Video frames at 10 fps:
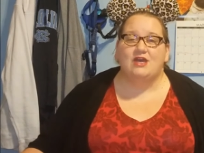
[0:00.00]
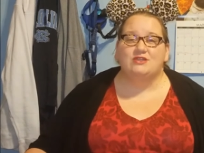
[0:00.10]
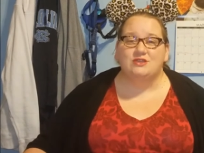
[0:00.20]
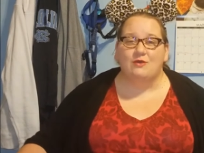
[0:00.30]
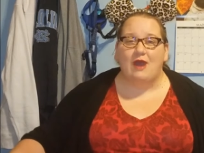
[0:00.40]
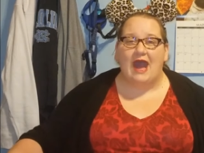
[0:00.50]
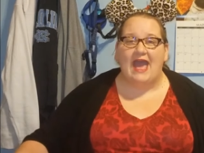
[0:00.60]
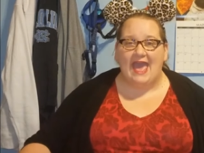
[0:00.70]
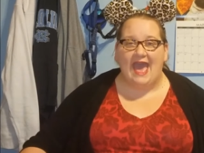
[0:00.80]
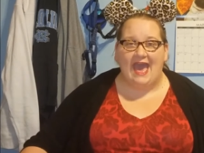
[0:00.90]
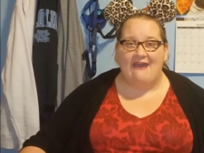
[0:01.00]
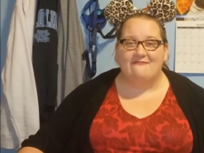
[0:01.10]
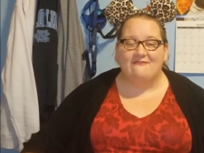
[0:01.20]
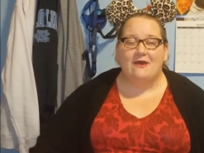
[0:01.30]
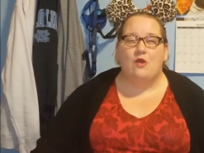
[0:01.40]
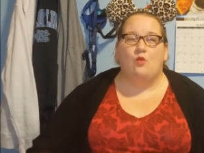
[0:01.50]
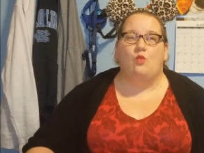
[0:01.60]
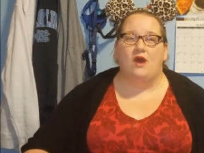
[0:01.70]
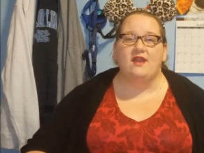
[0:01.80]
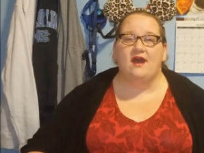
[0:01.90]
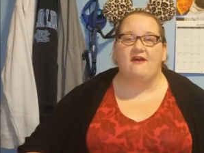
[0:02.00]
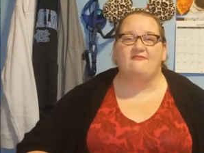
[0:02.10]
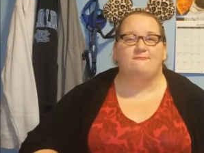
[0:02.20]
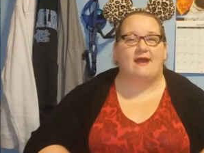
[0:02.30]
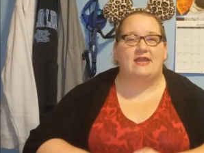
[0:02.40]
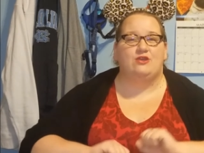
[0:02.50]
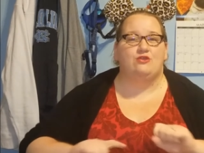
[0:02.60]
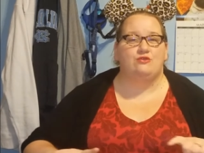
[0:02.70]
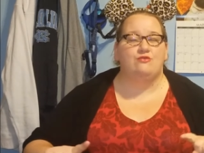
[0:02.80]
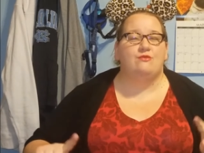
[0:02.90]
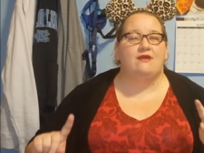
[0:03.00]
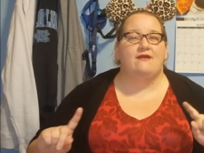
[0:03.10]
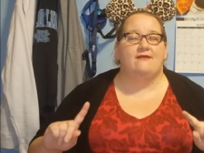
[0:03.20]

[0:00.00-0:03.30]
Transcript: So I have one of my new